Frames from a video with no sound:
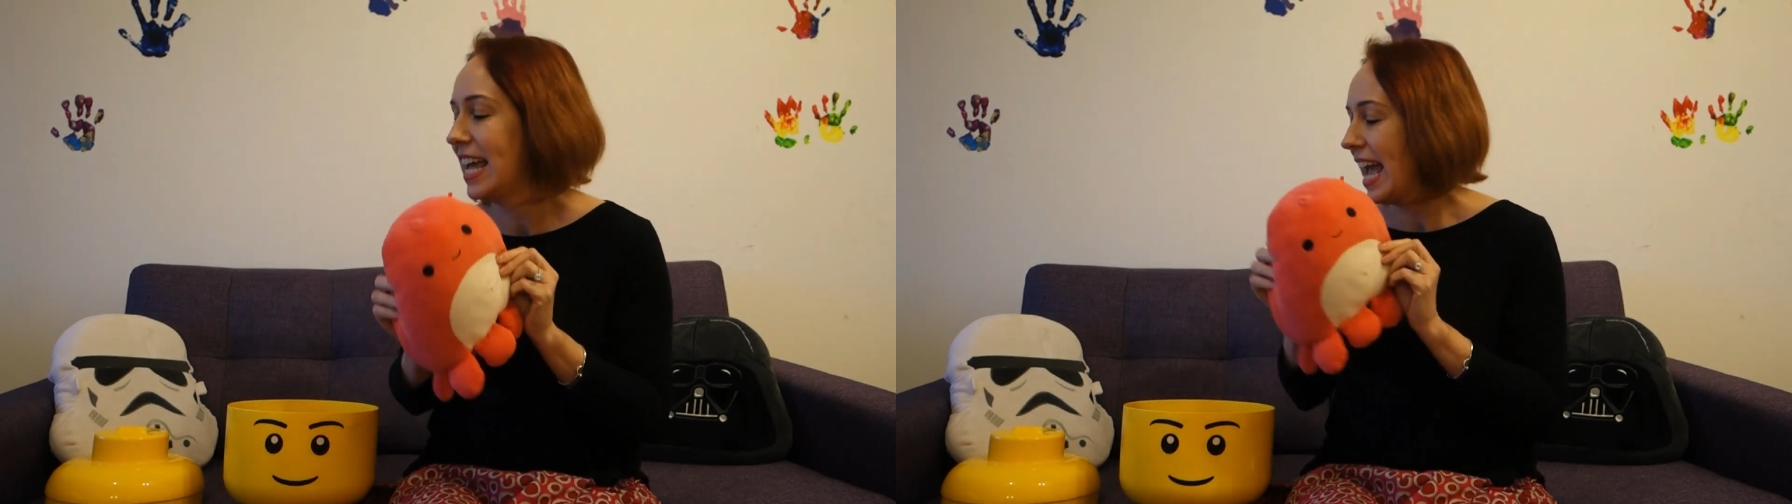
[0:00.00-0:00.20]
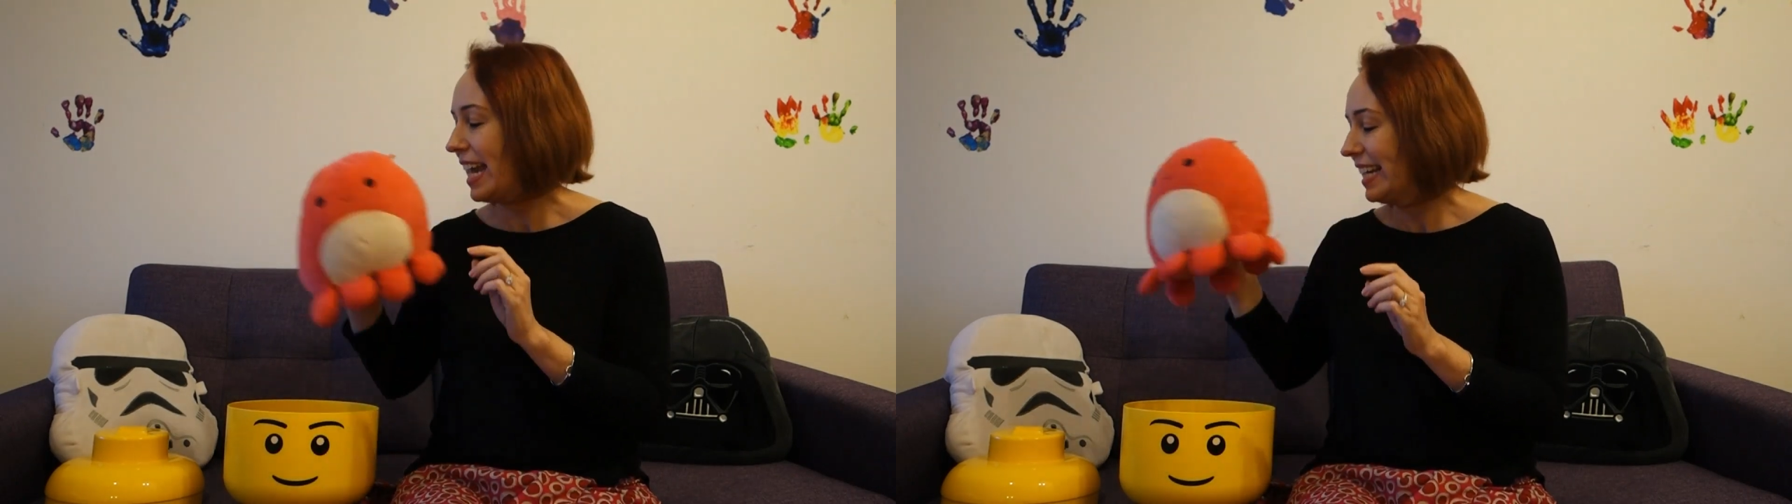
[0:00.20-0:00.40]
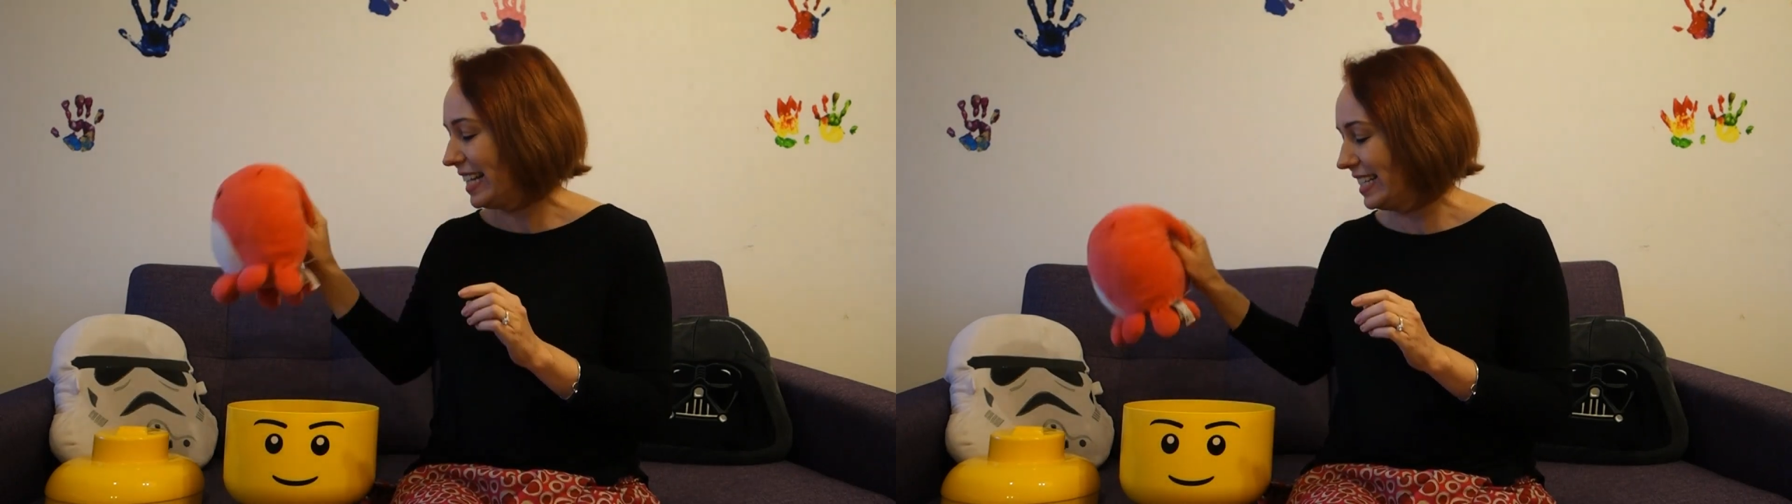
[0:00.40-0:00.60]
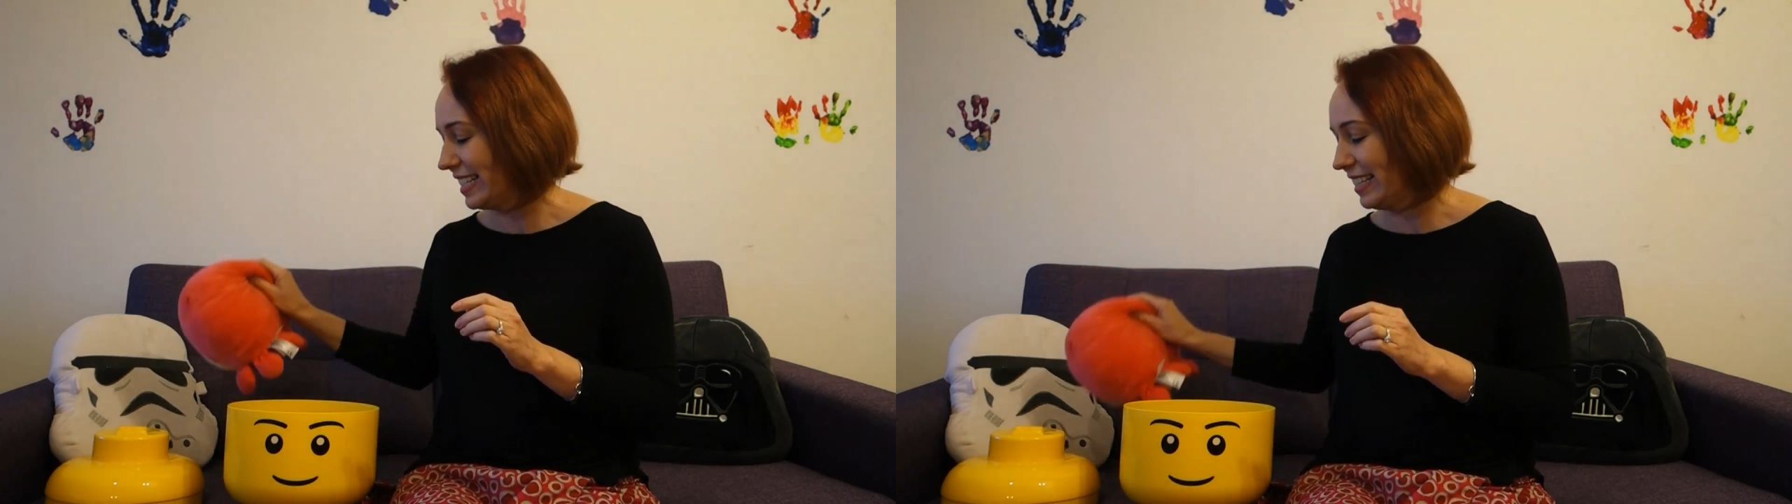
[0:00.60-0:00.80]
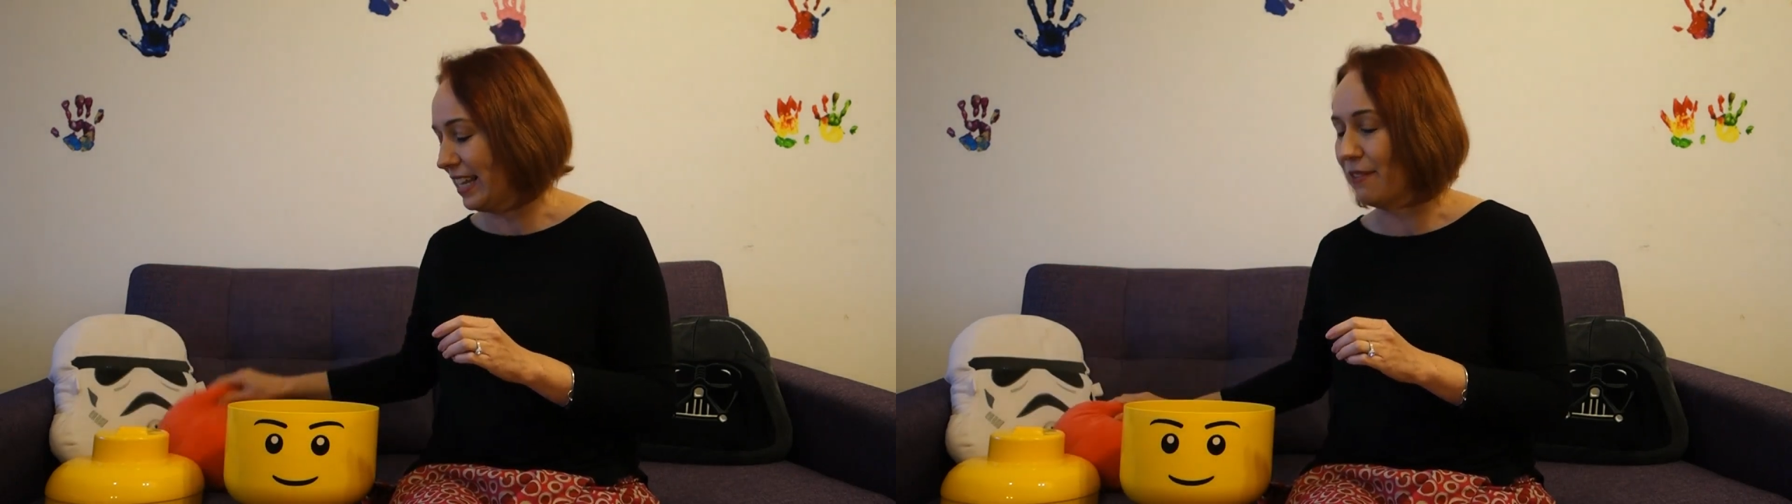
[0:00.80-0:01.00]
and
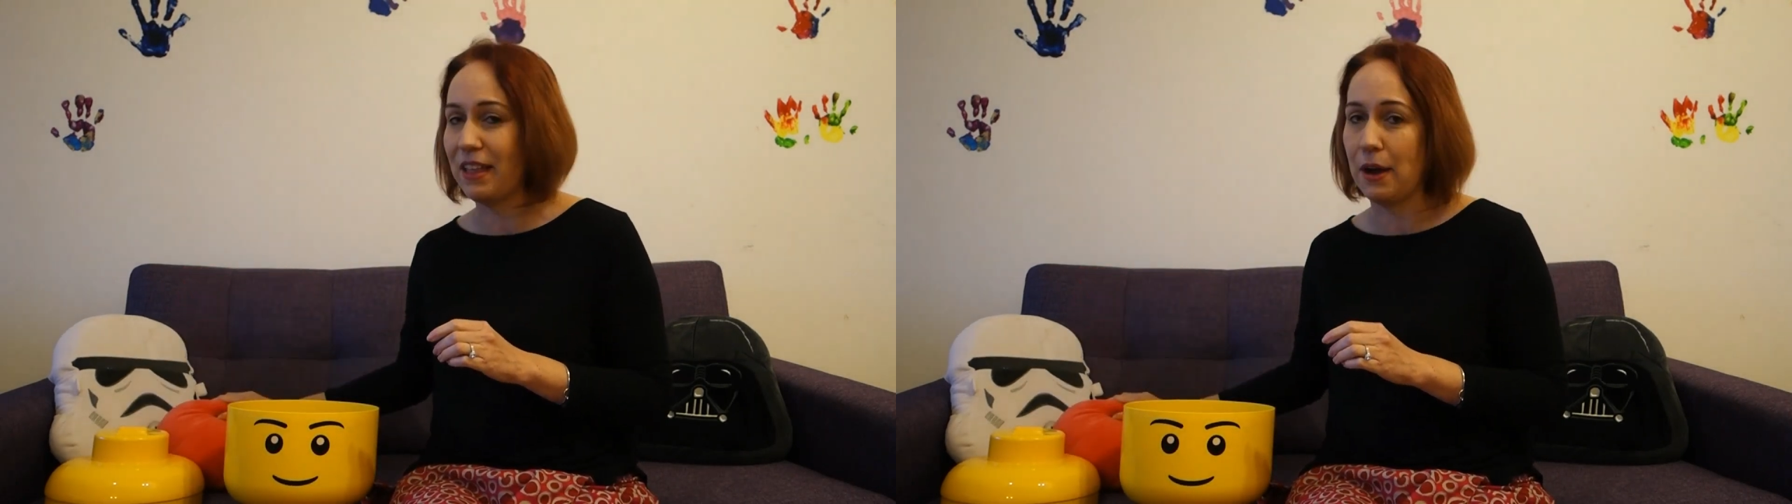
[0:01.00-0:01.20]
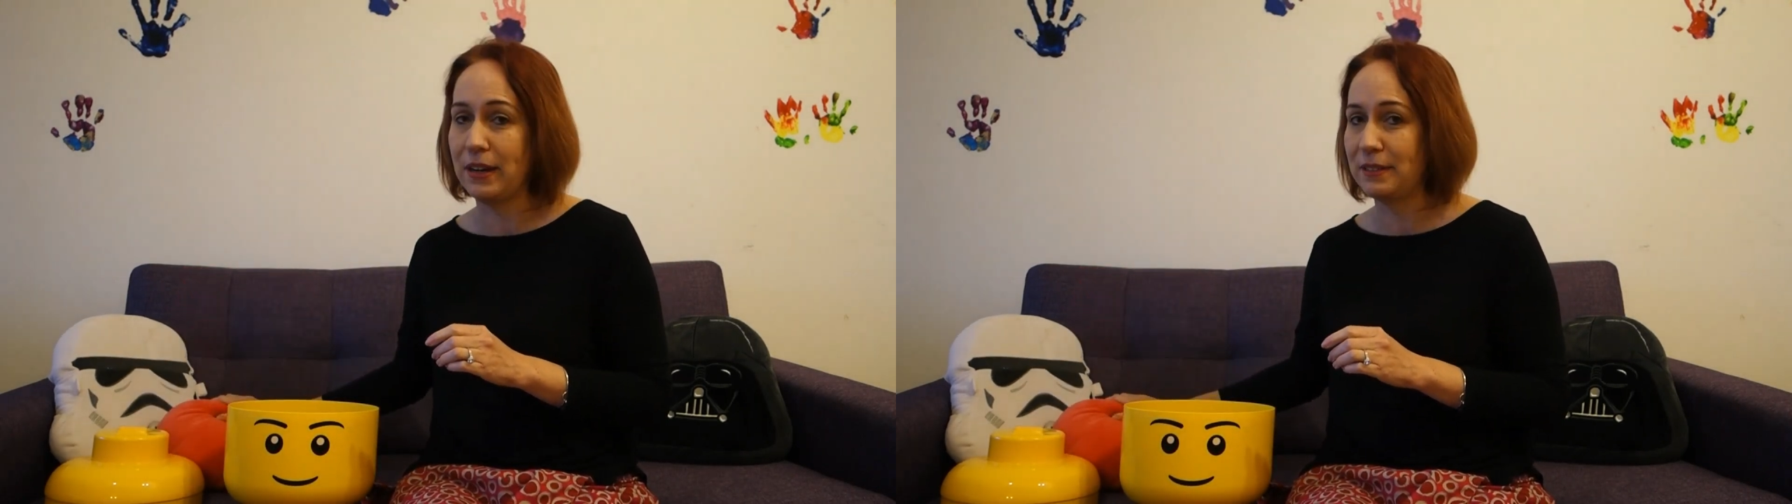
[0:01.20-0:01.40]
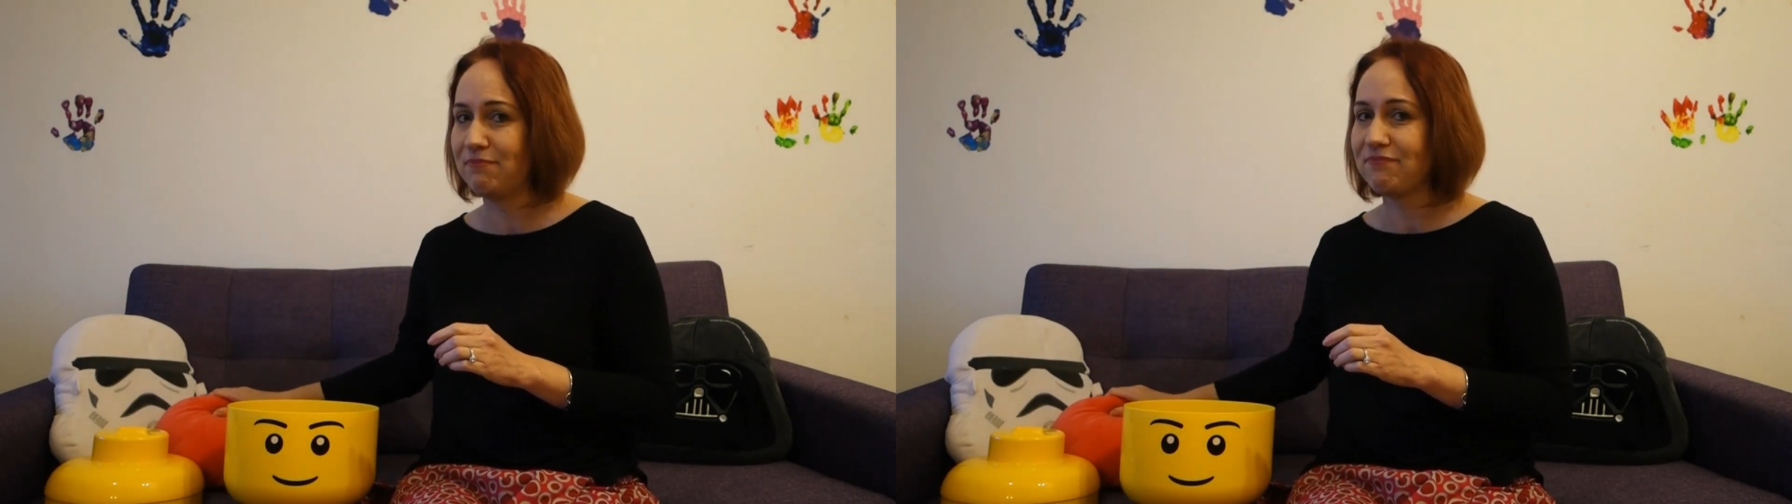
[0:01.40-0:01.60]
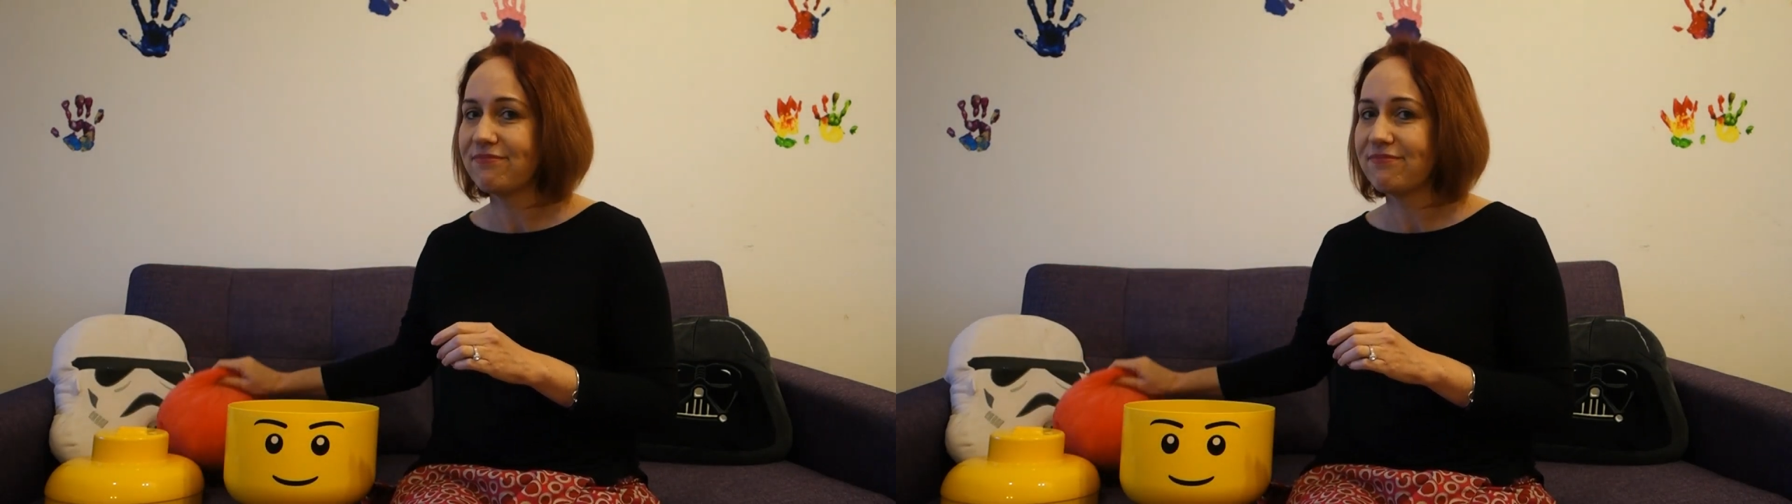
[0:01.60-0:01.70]
kids love that one.